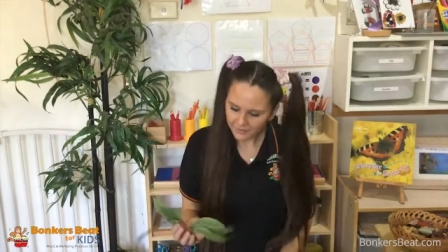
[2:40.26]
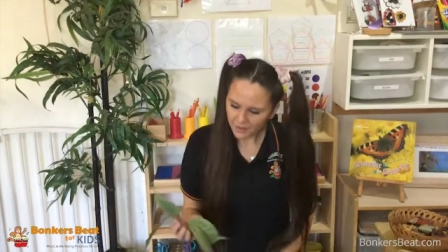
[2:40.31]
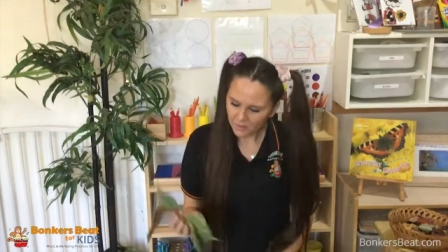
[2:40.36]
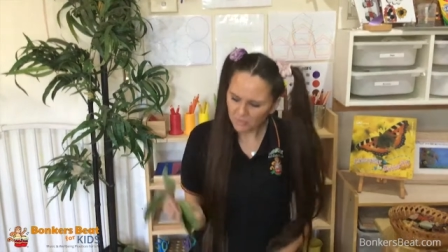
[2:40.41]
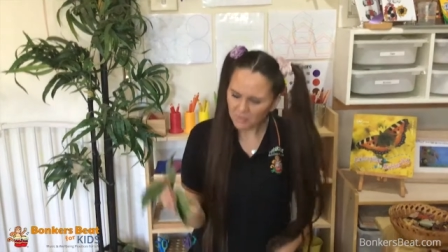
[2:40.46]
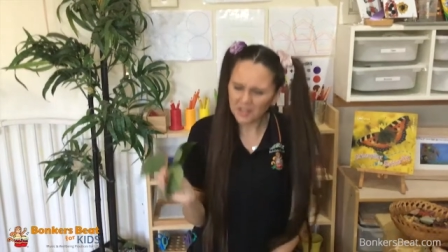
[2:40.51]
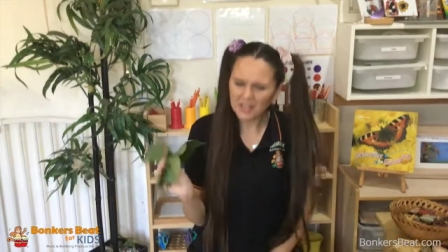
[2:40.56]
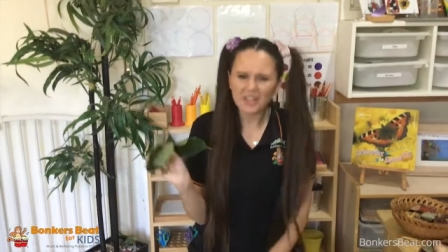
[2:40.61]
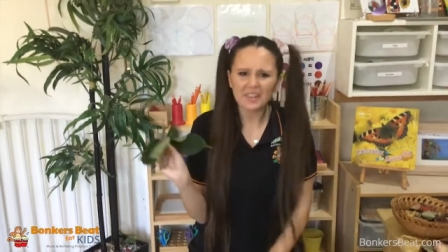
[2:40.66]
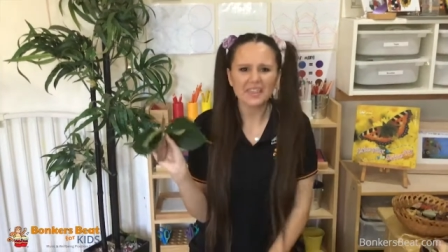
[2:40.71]

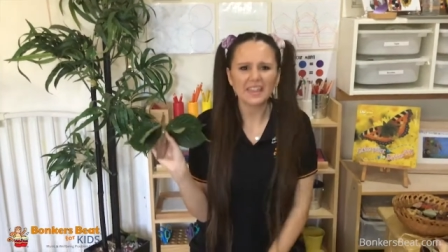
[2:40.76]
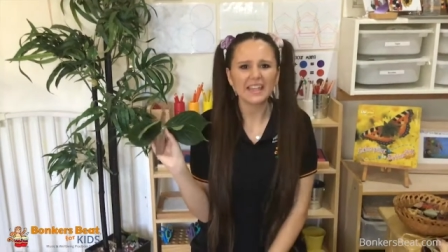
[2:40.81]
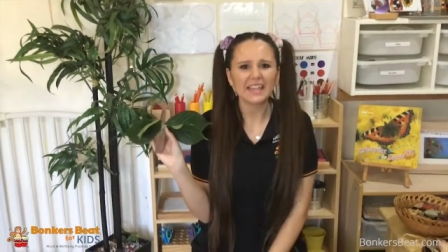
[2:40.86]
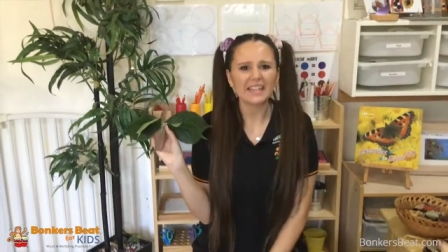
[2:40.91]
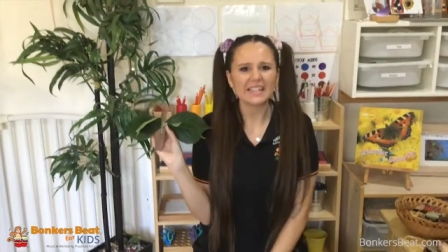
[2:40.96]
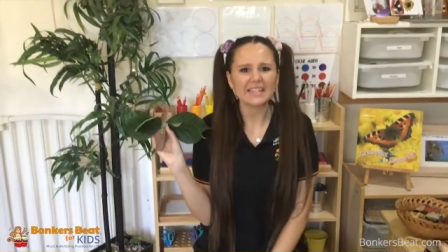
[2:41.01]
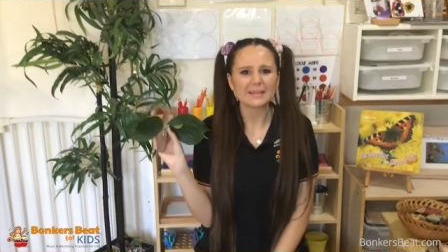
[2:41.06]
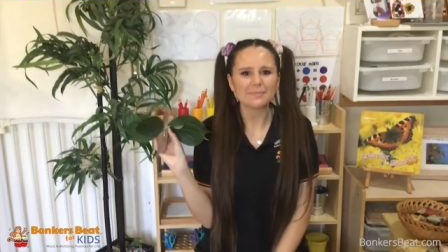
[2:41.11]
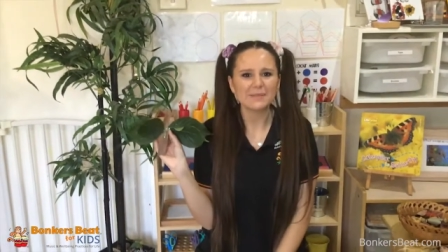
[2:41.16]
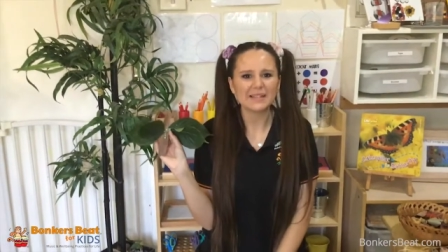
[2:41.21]
What do you think
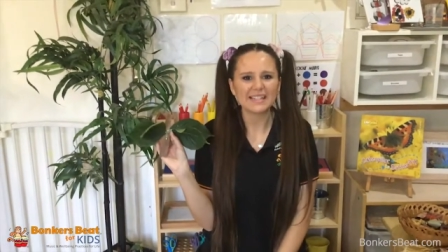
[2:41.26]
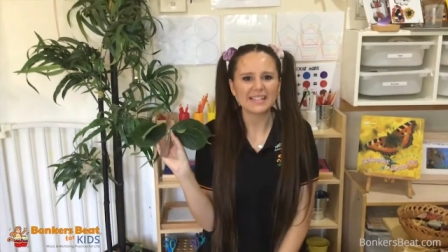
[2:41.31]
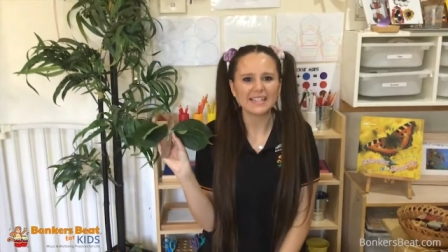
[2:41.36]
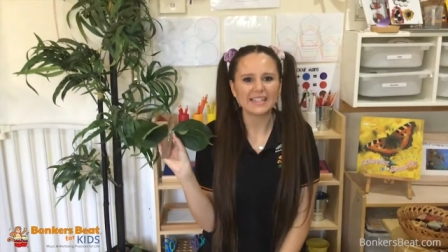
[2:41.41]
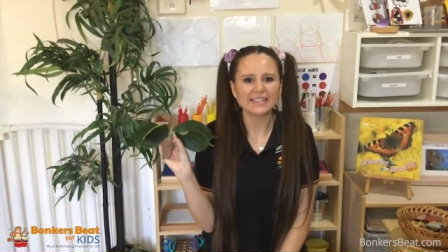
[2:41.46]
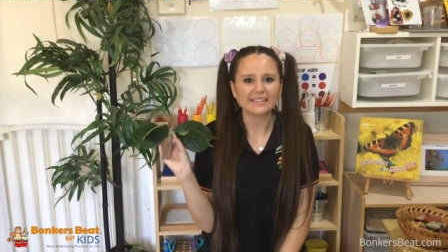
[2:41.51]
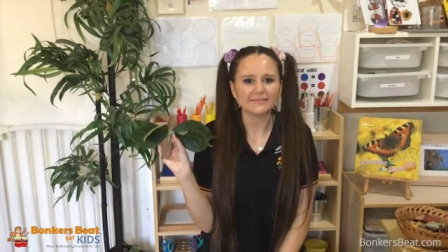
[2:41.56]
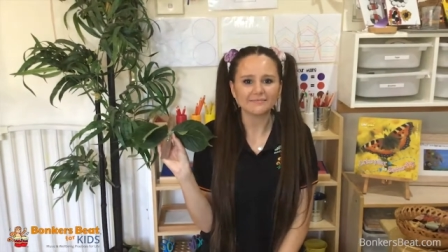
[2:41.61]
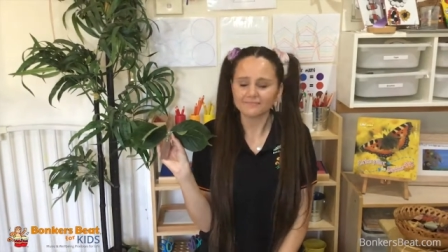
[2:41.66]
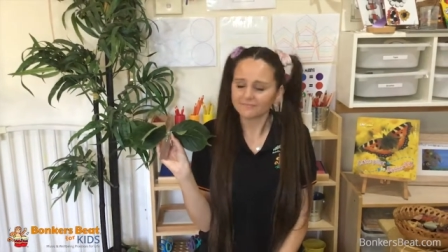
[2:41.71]
it's
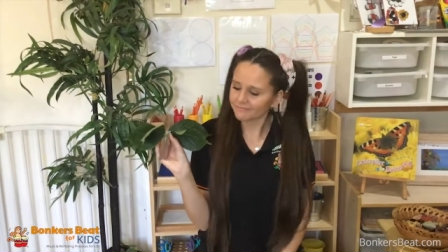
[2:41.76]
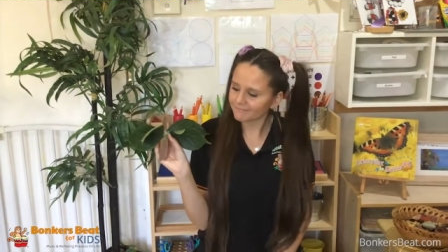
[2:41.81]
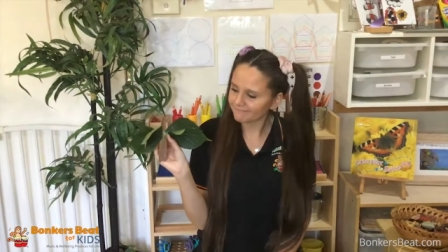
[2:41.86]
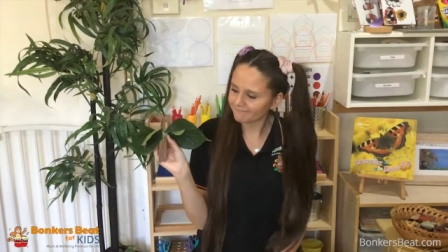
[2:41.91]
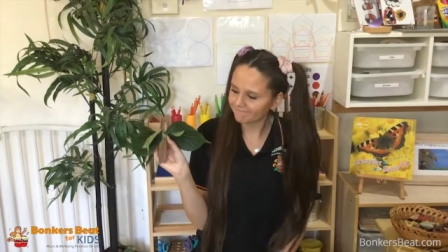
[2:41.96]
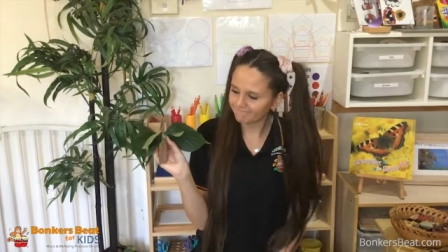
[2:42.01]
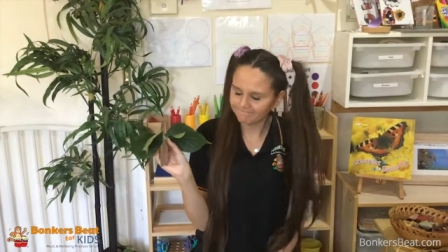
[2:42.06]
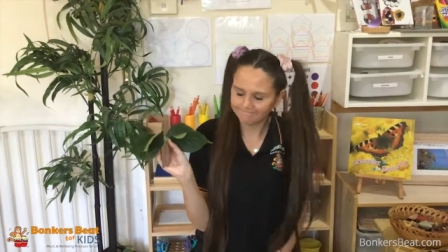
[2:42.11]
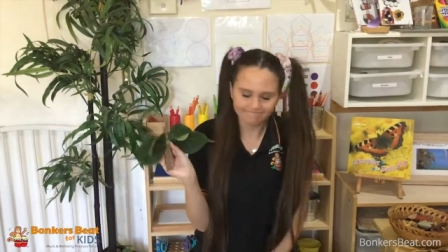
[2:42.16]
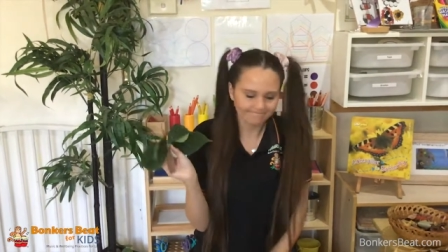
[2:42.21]
missing?
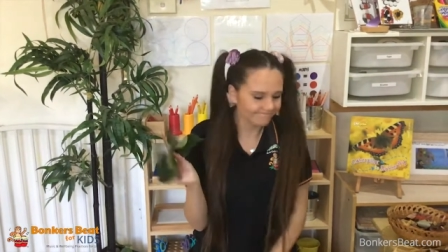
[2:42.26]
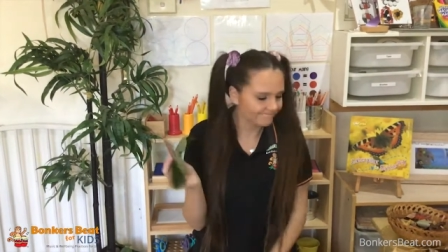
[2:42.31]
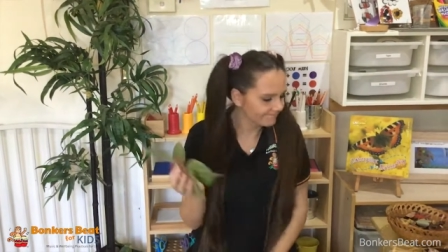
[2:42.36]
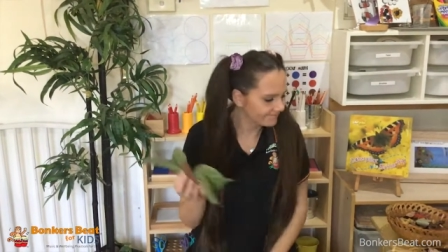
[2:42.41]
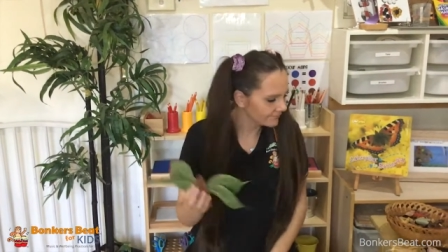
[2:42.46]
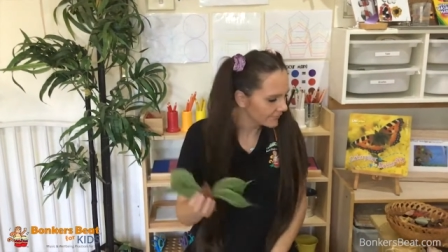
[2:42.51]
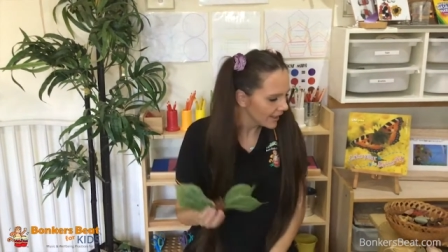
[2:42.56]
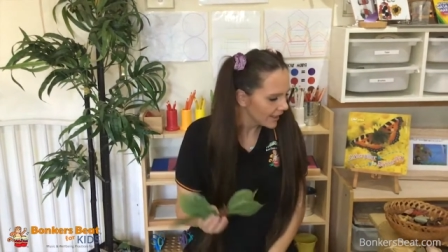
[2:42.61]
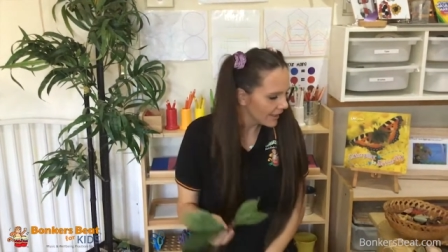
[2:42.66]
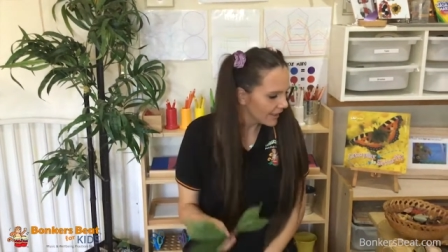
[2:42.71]
Hmm,
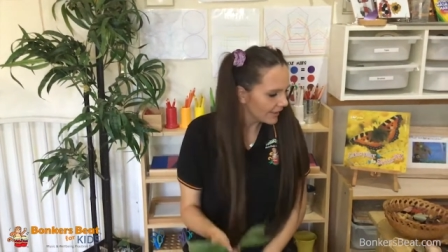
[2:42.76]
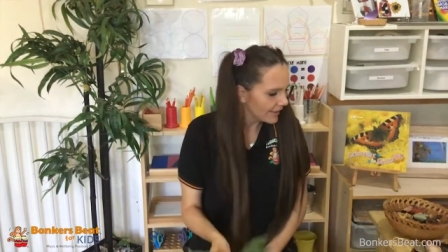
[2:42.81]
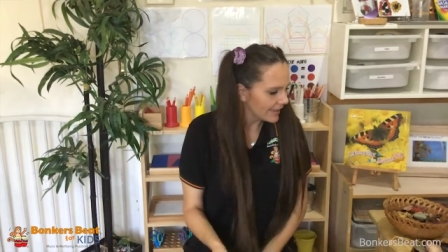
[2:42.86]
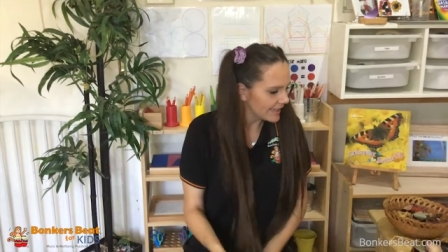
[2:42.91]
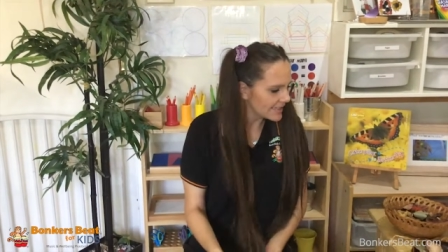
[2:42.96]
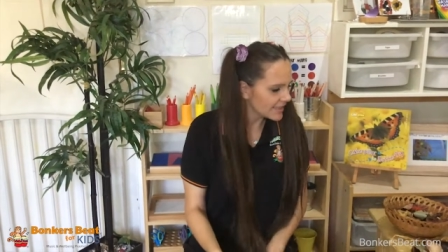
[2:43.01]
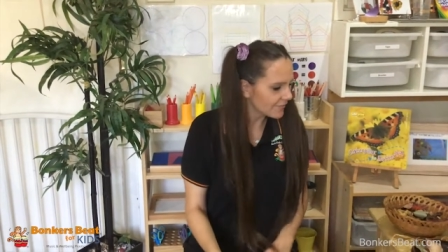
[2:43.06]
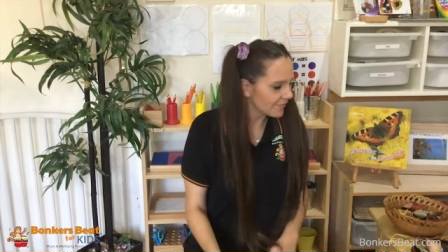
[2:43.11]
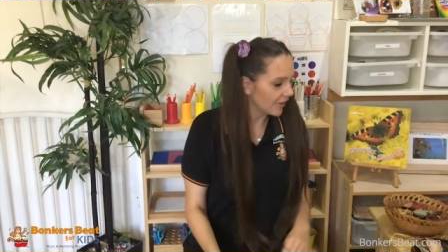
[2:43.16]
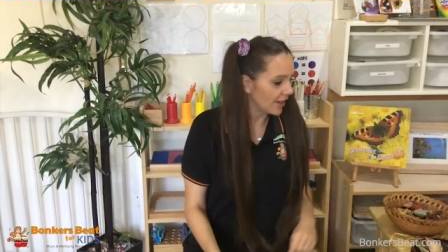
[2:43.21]

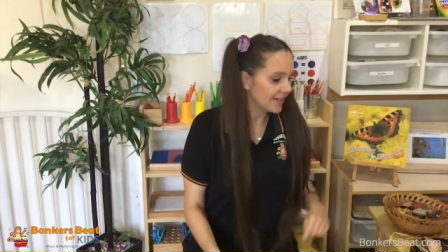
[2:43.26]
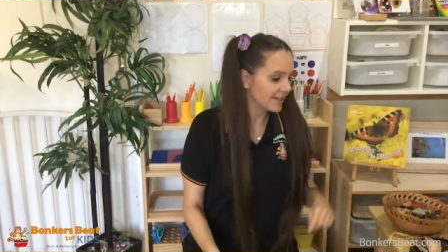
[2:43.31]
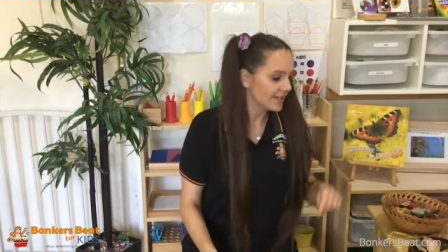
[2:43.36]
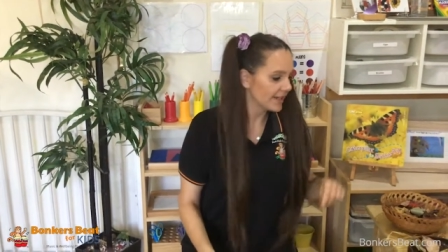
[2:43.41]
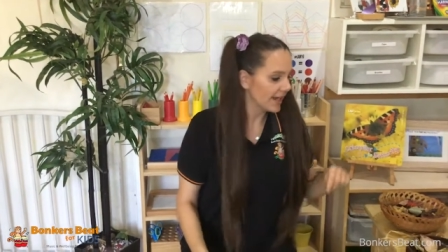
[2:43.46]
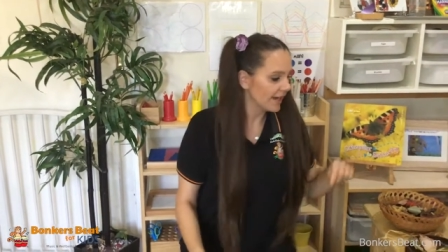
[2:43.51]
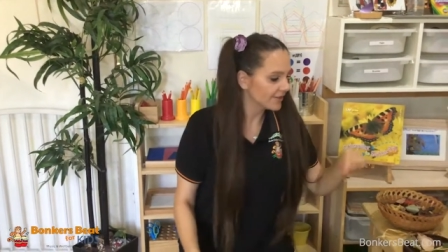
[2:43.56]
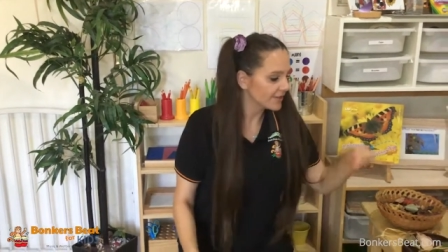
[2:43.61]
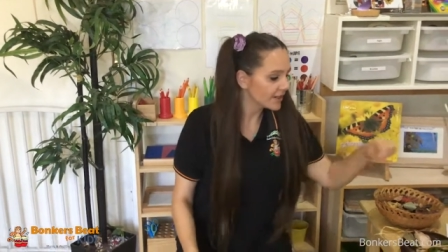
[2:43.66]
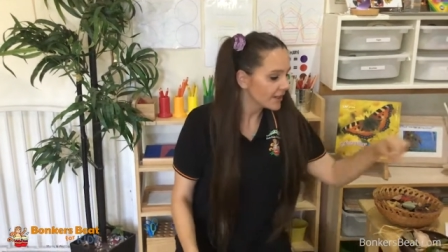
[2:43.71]
let's find
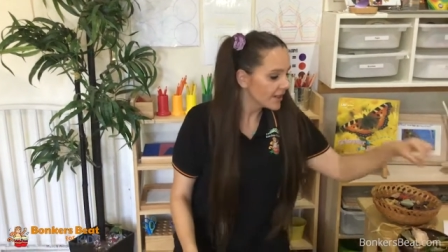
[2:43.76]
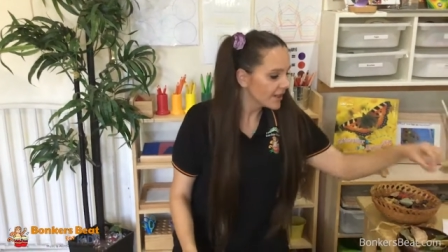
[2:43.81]
out.